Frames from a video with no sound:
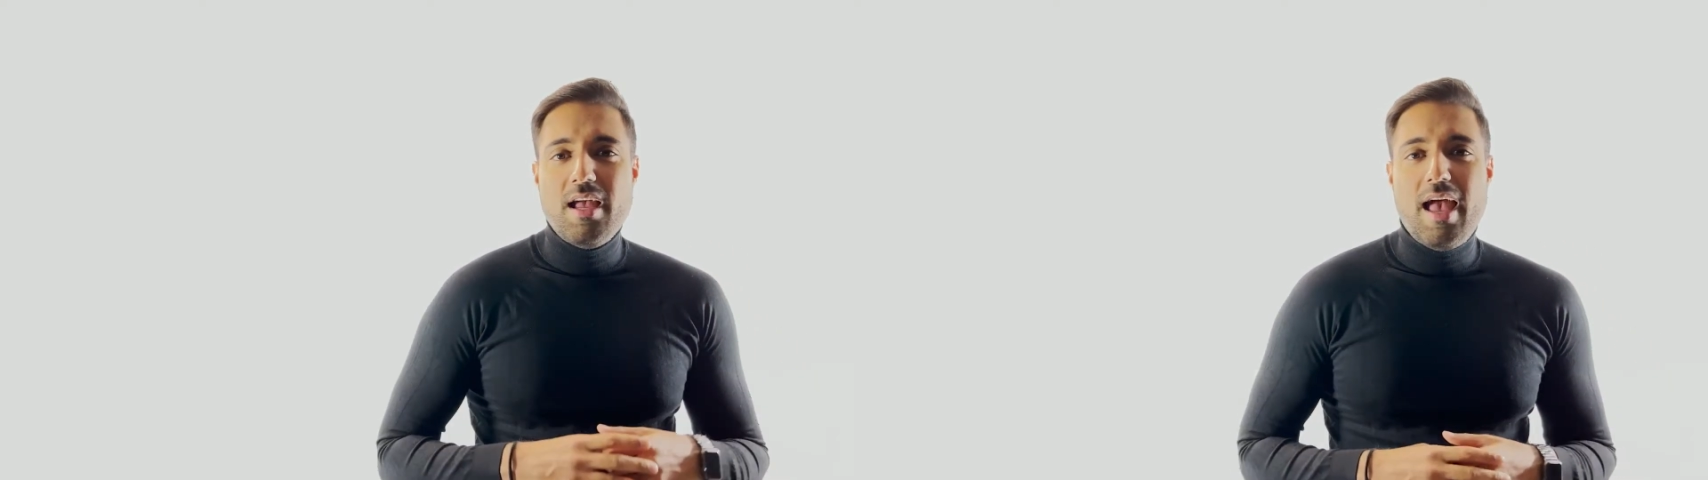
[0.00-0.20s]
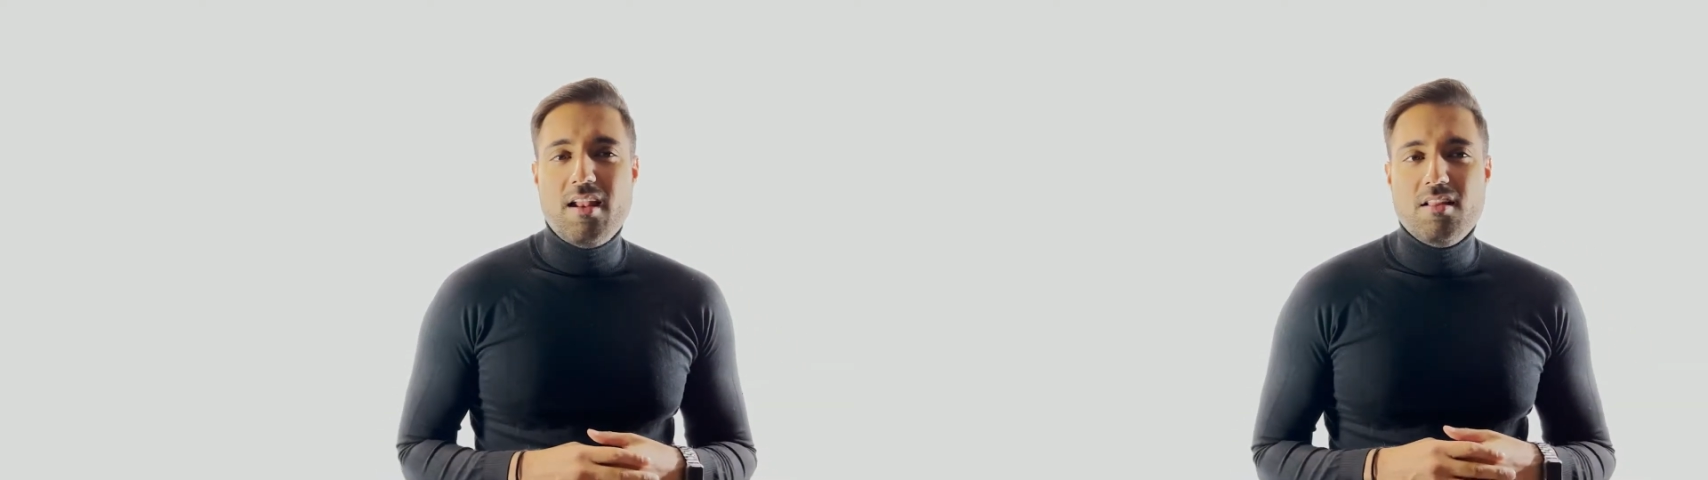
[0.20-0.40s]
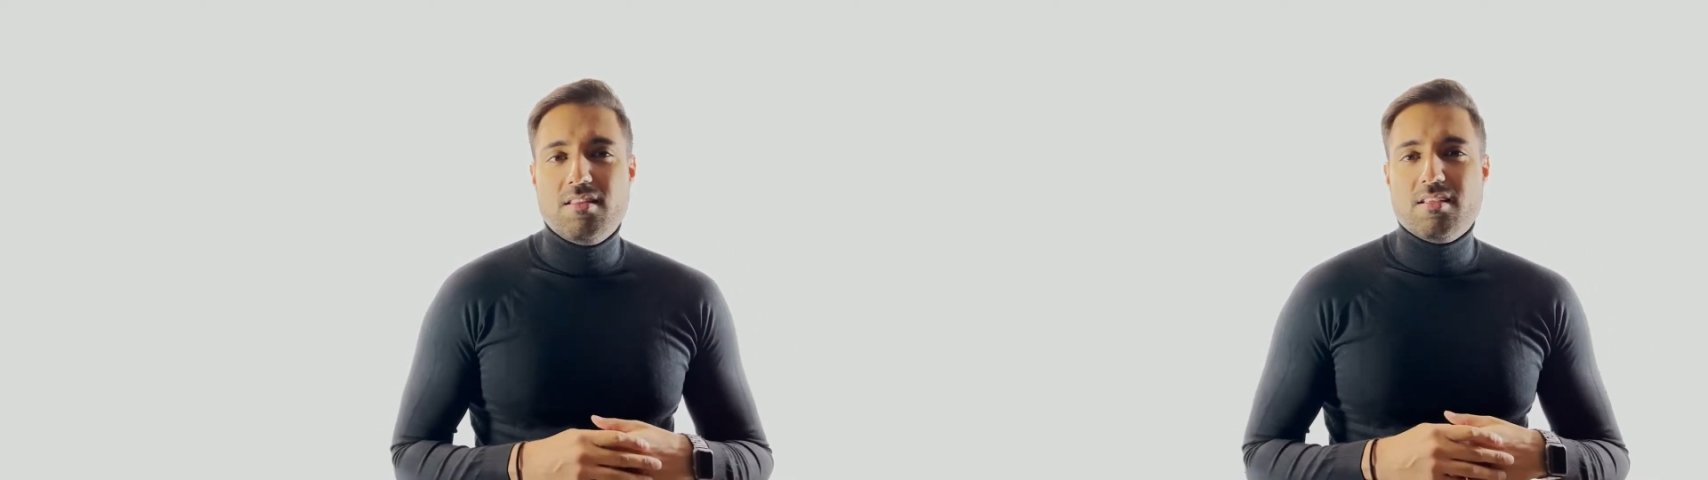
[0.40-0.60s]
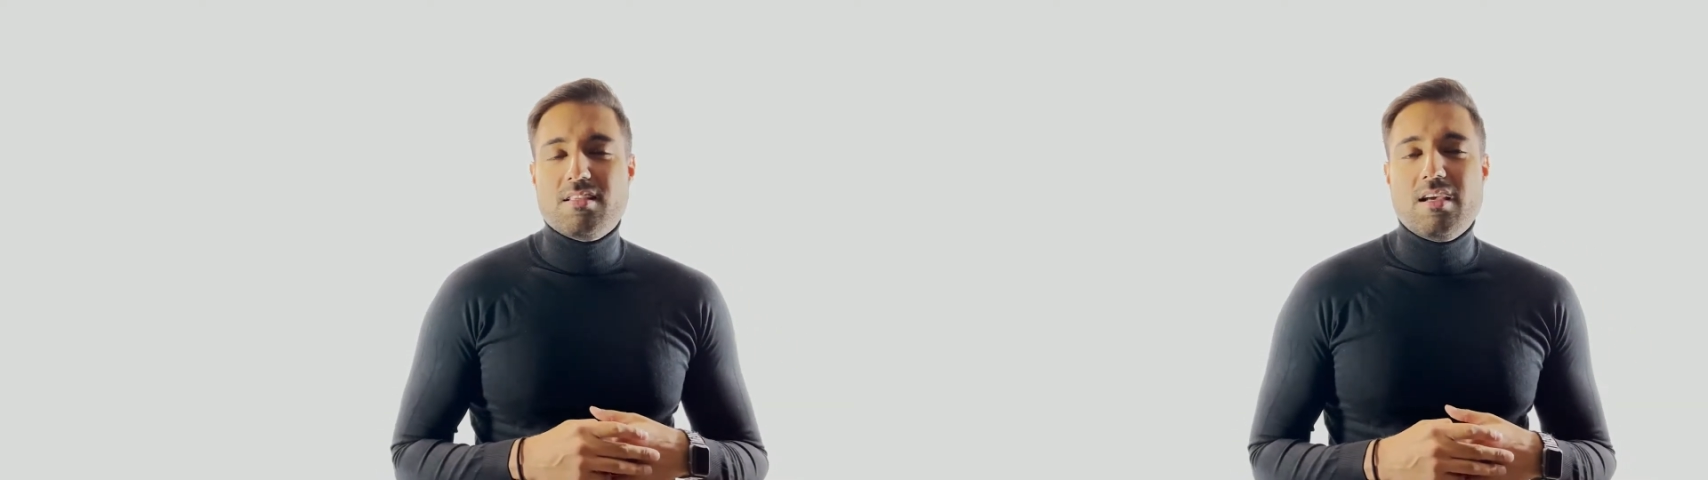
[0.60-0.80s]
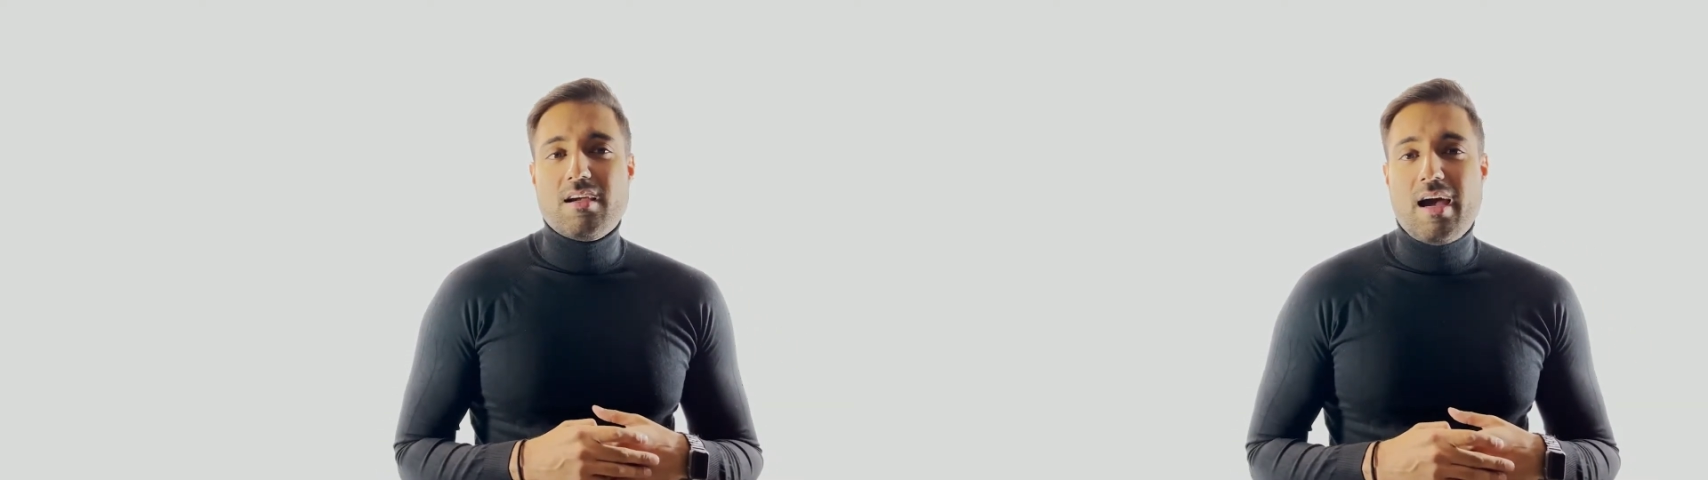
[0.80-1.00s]
and in this
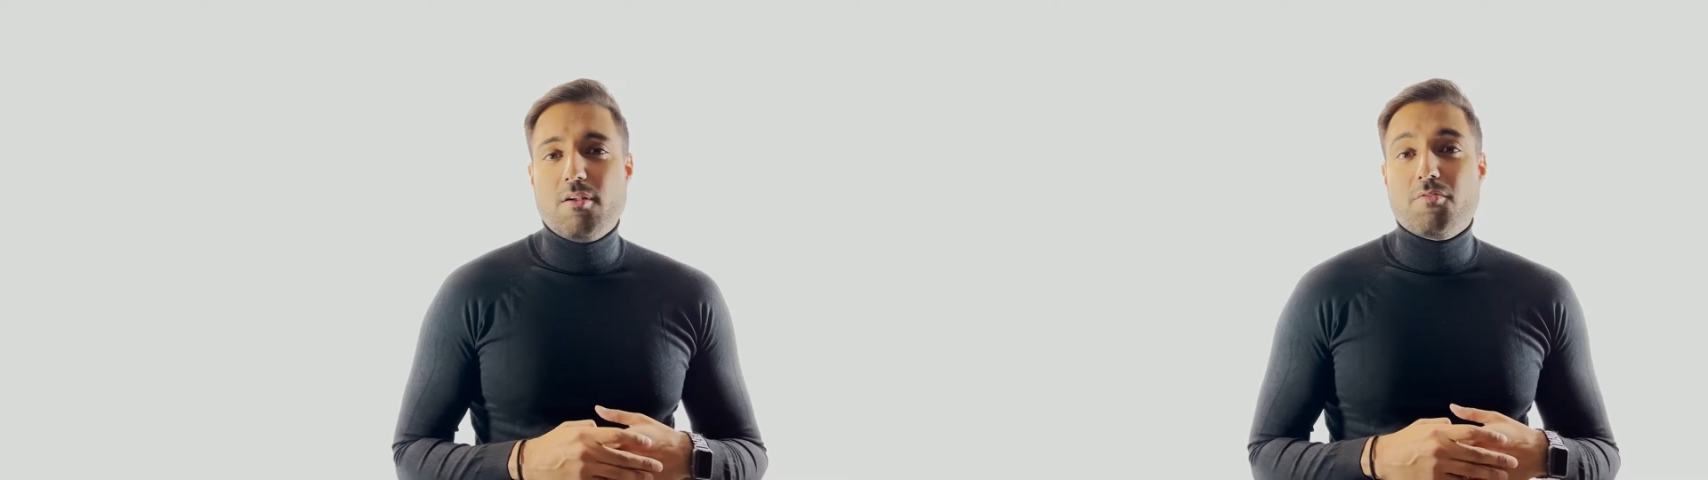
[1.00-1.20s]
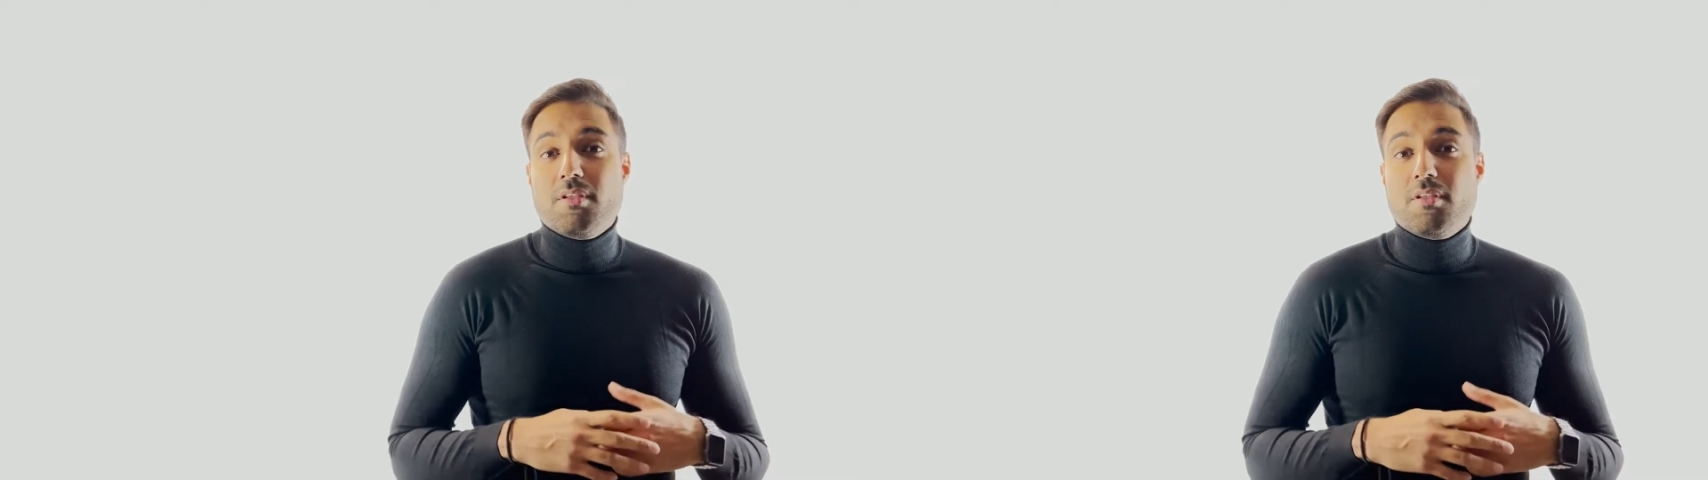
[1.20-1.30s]
kind of